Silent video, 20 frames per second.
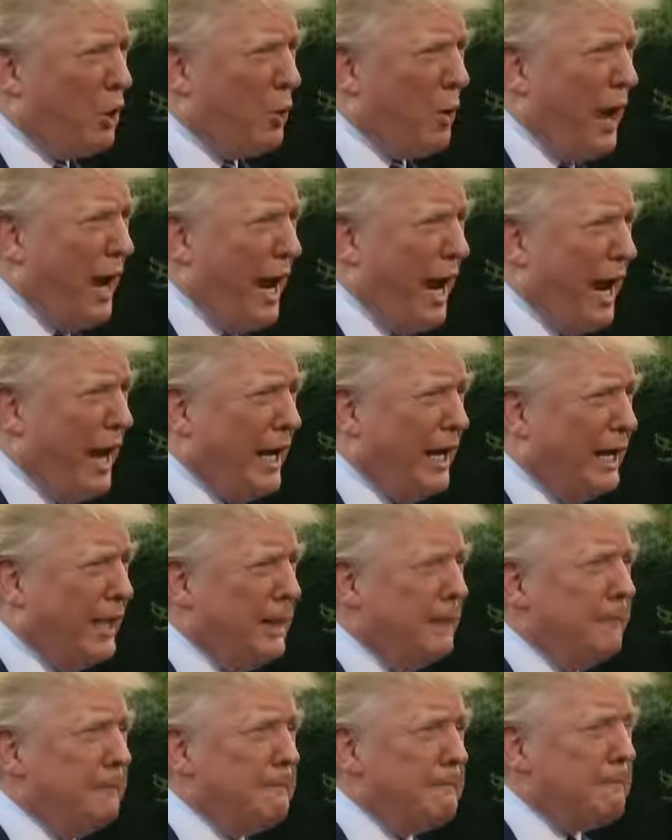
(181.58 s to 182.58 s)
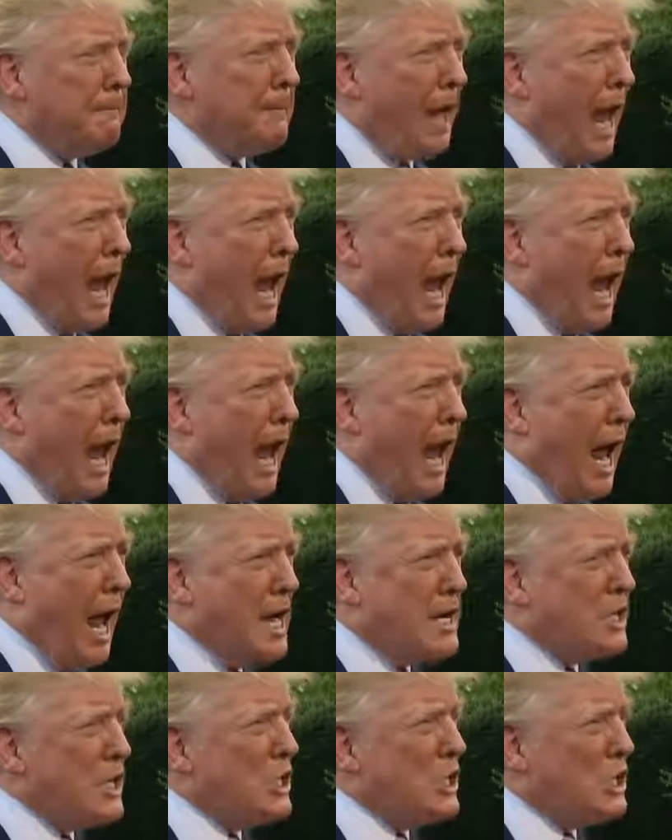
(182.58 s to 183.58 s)
Iran.
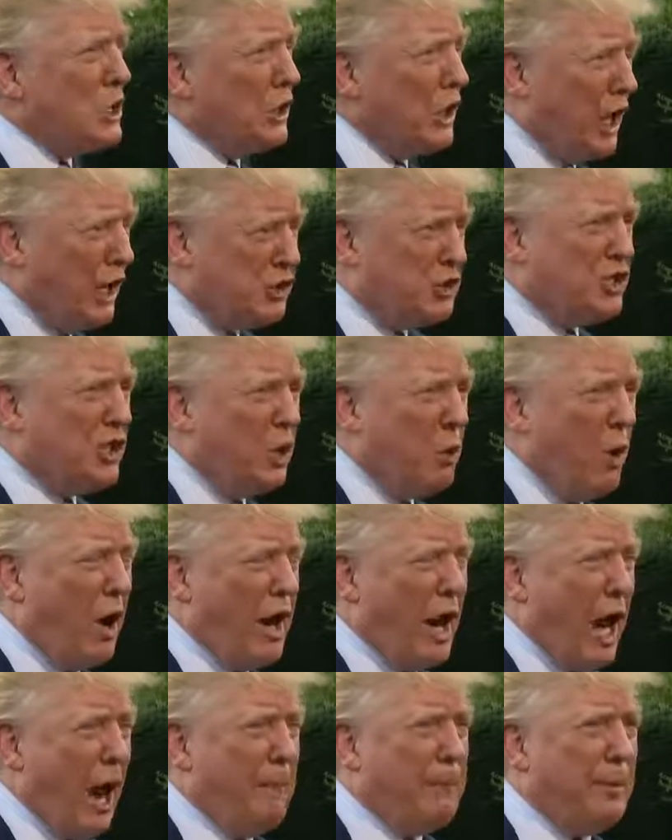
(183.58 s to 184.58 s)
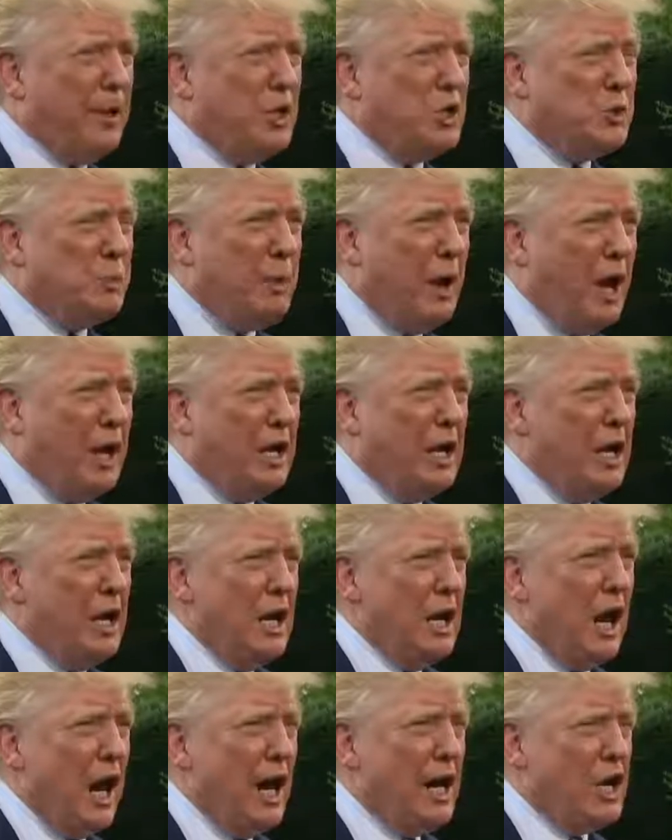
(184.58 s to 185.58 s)
And let's see what happens. But
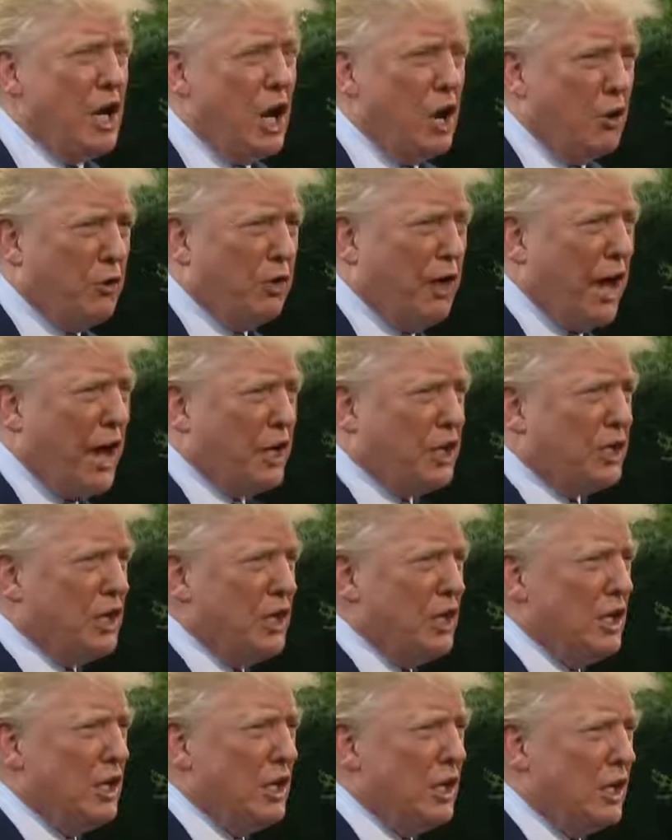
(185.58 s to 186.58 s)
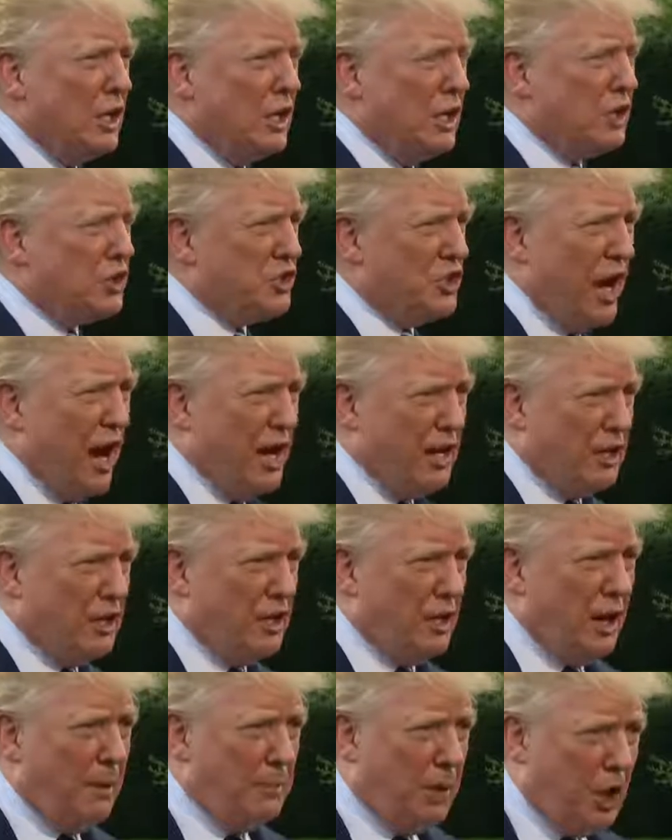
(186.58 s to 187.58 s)
I know that it's not
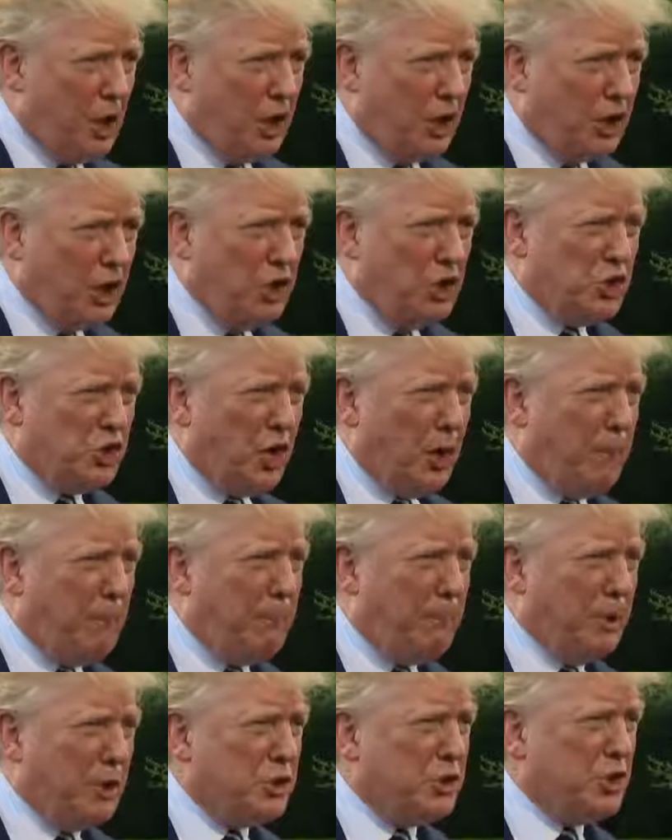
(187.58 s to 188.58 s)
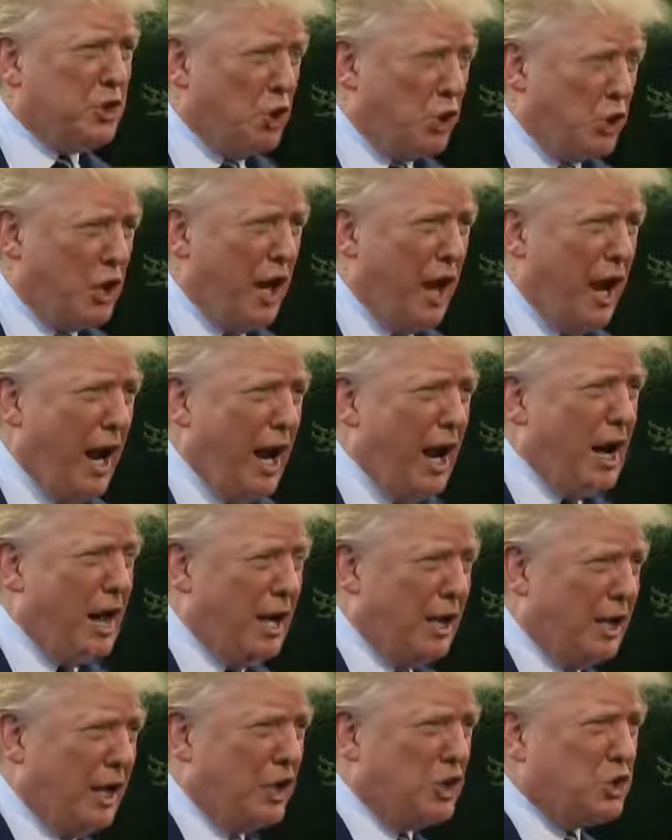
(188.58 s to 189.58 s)
American ship, it's UK.
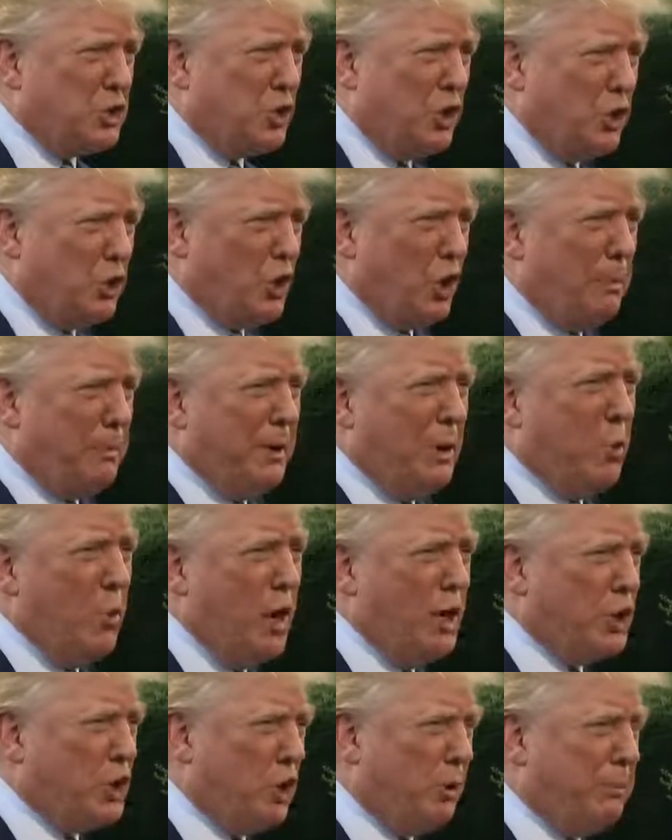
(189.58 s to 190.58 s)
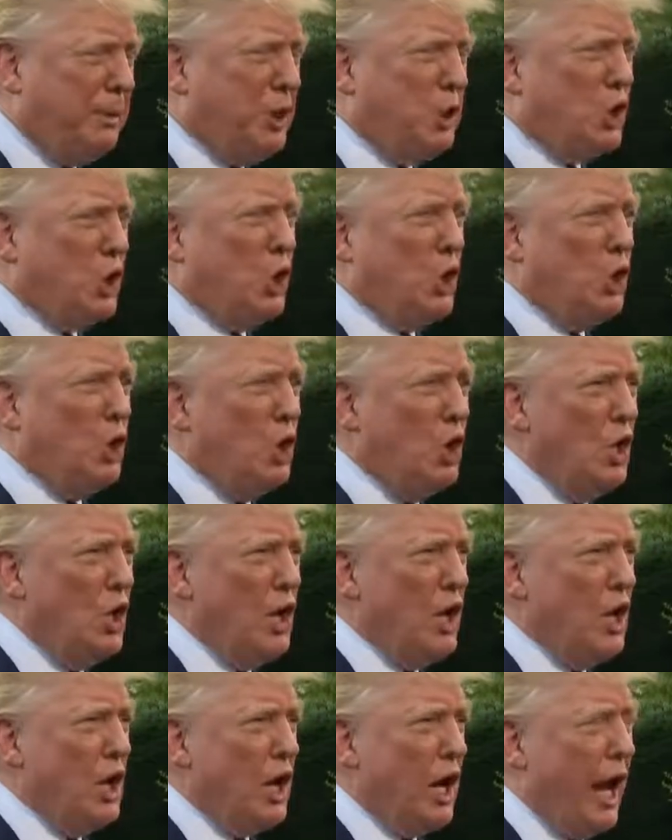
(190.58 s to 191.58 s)
I guess it could be one, could be two.
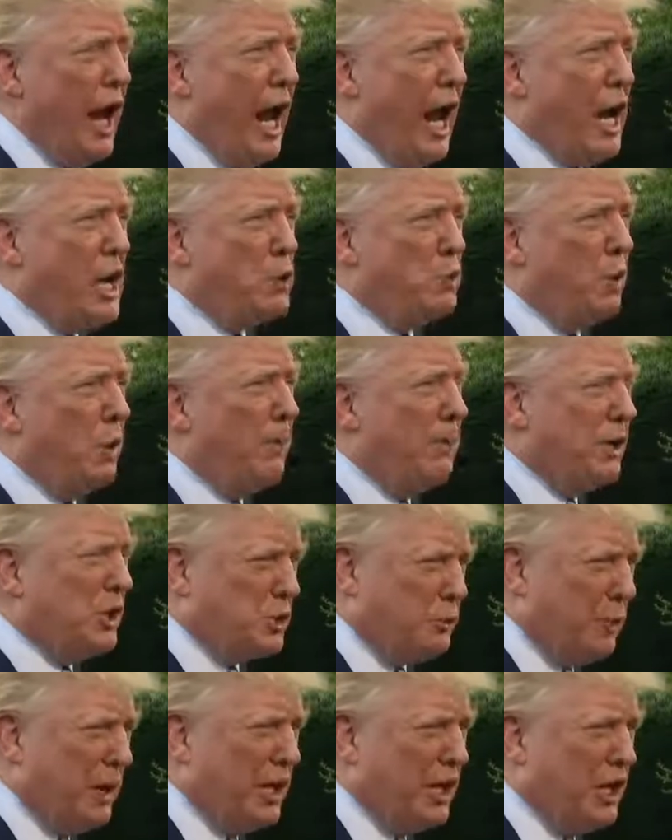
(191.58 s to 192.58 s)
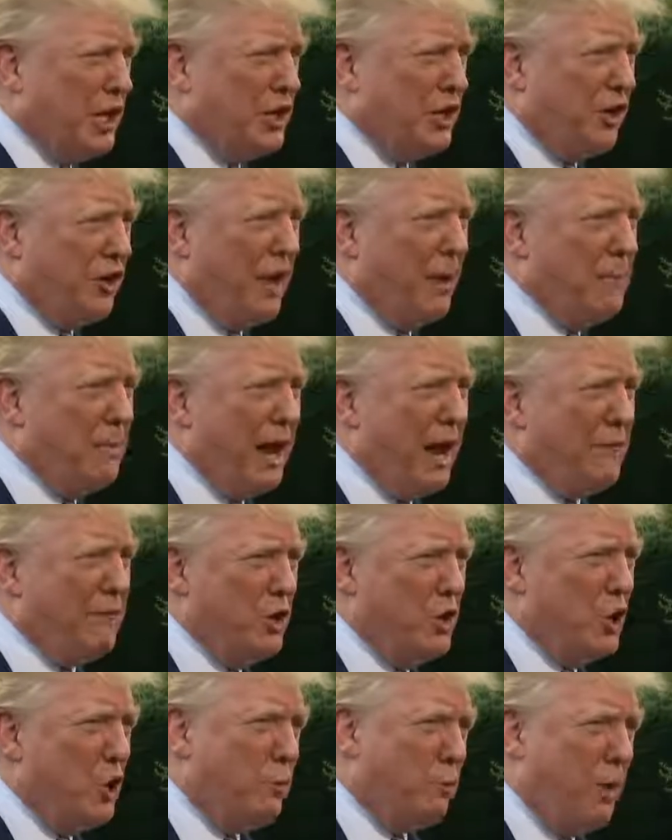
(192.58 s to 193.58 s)
And we'll be speaking to them. They have
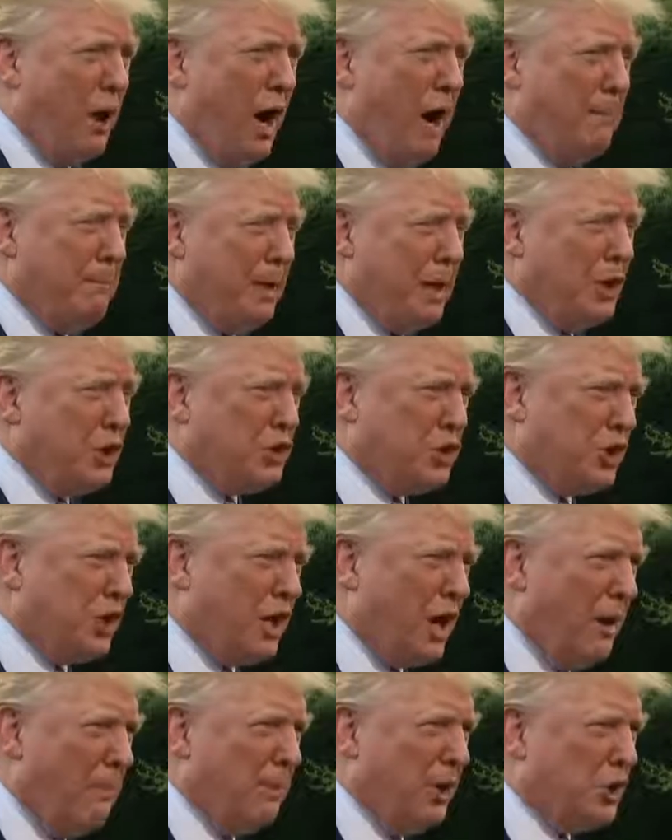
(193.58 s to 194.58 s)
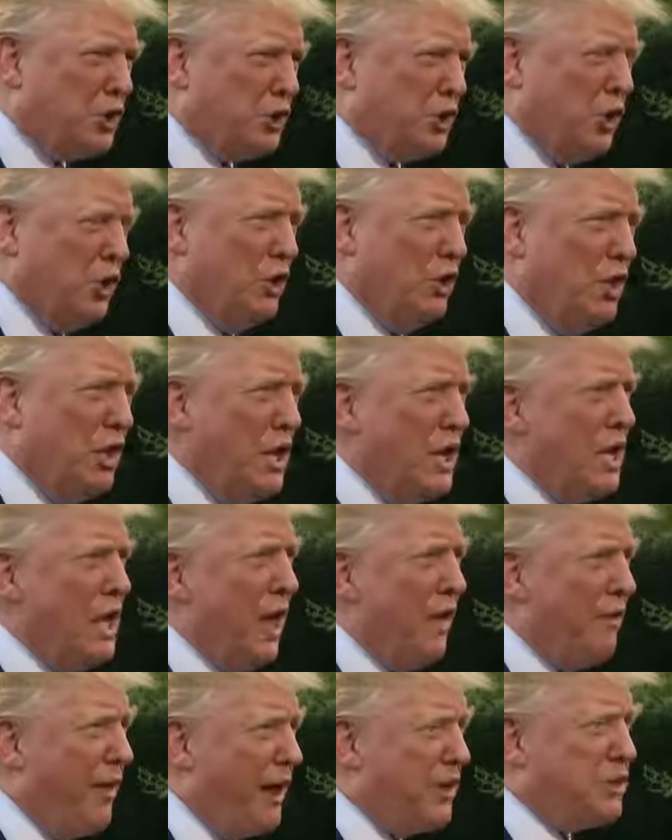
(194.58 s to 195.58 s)
a new prime minister coming soon,
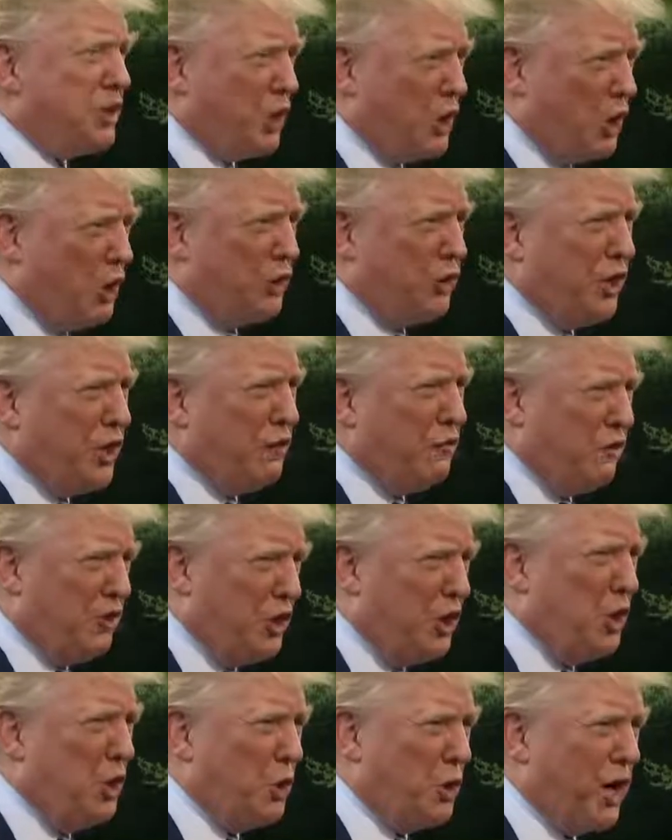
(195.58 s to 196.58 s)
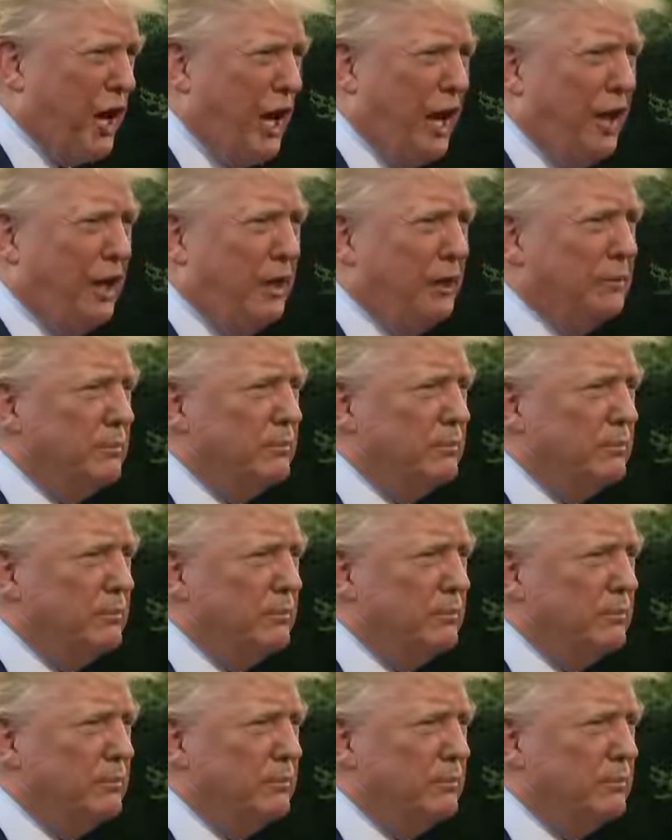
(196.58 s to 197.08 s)
and that's a good thing for the UK.